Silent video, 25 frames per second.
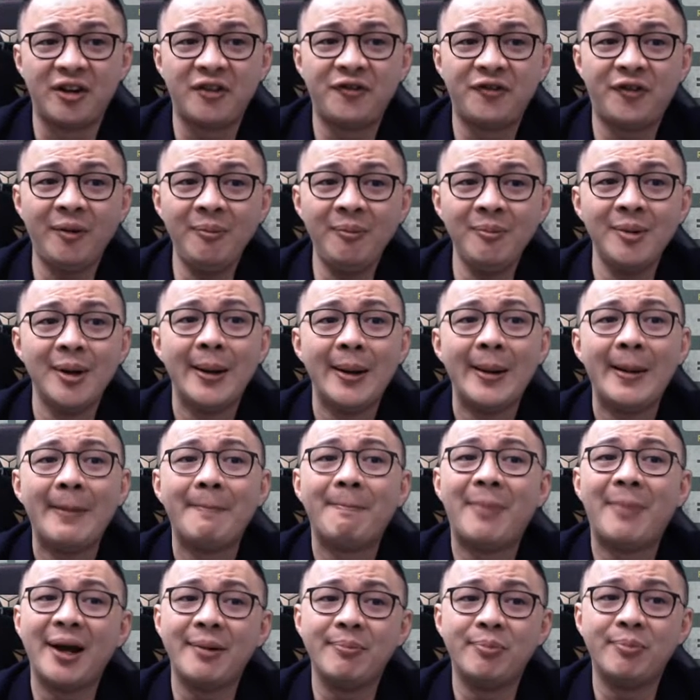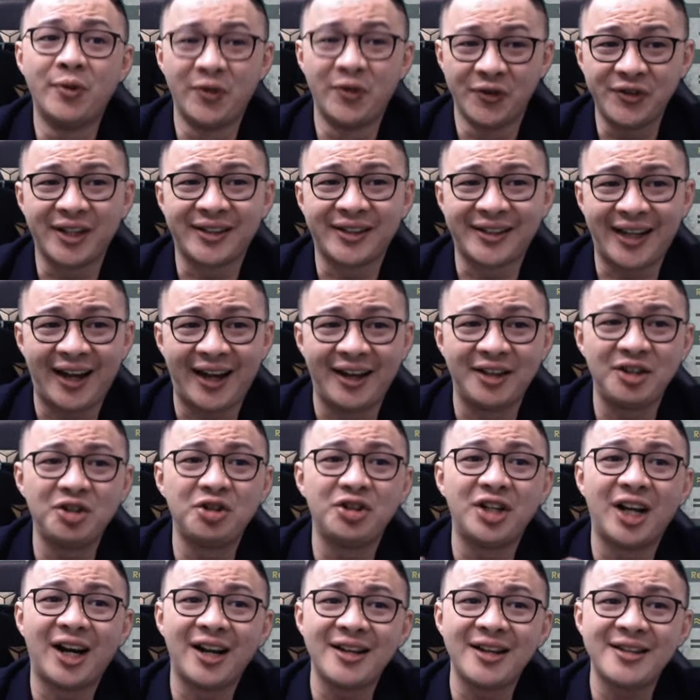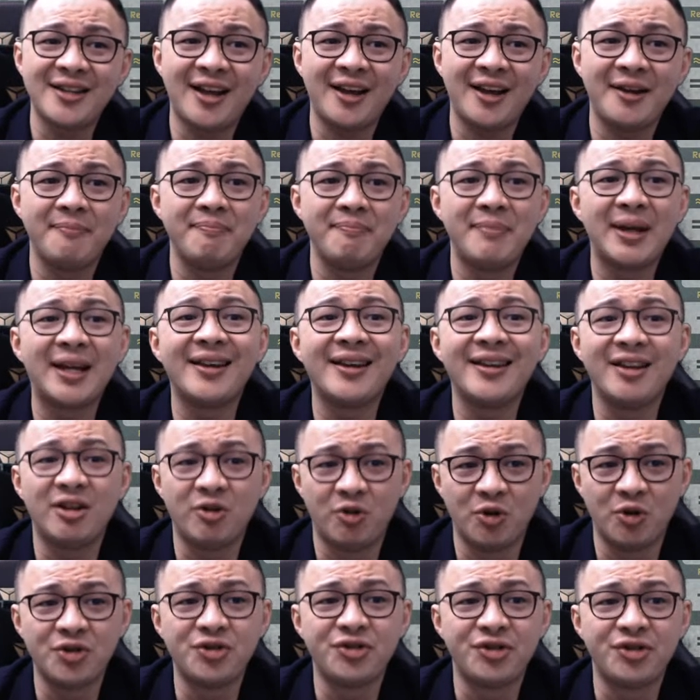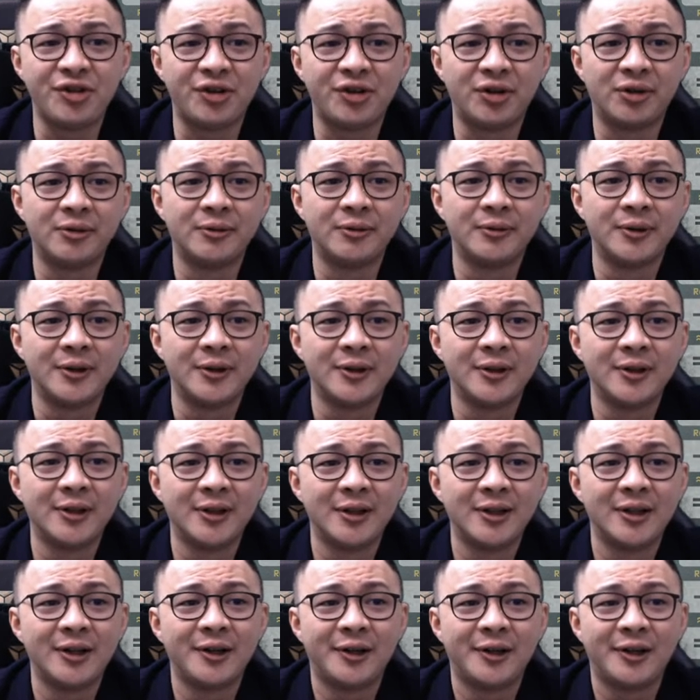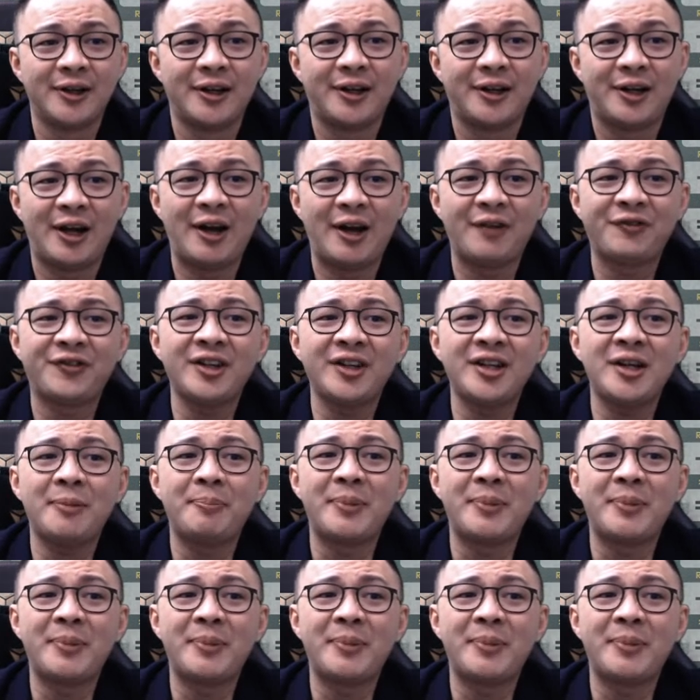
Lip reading: form by move the 10 to the other side, make it equal 0. After it